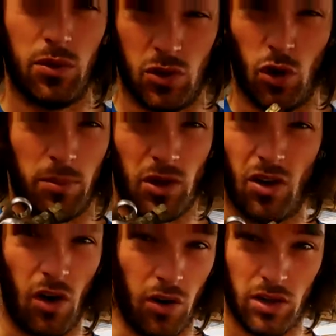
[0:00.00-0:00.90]
was dropped
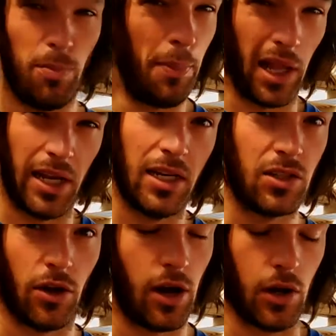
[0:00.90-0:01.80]
on its belly,
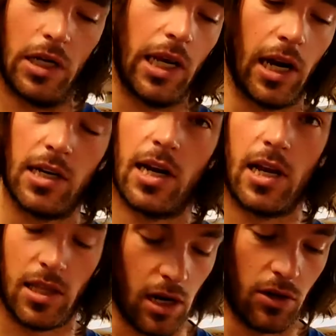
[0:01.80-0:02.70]
so I couldn't get
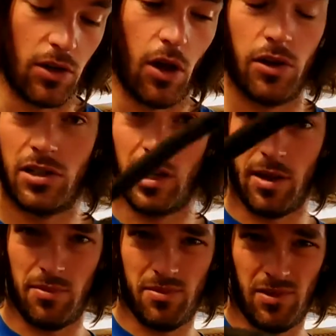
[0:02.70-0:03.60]
underneath and undo the hose
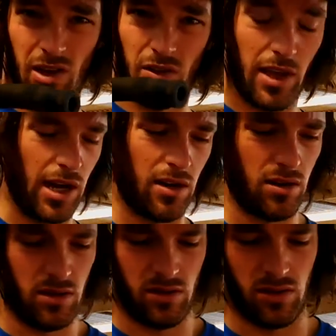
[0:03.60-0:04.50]
clamp like on that
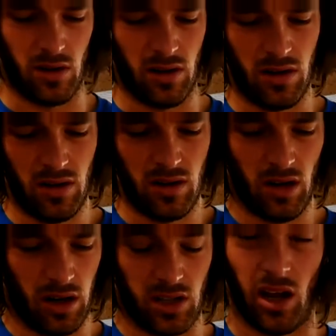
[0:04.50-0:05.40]
end. So
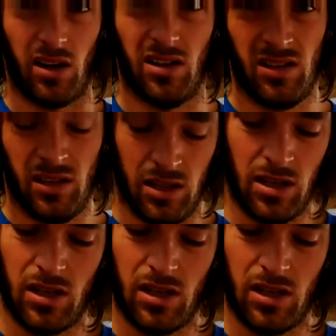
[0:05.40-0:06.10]
I just cut it.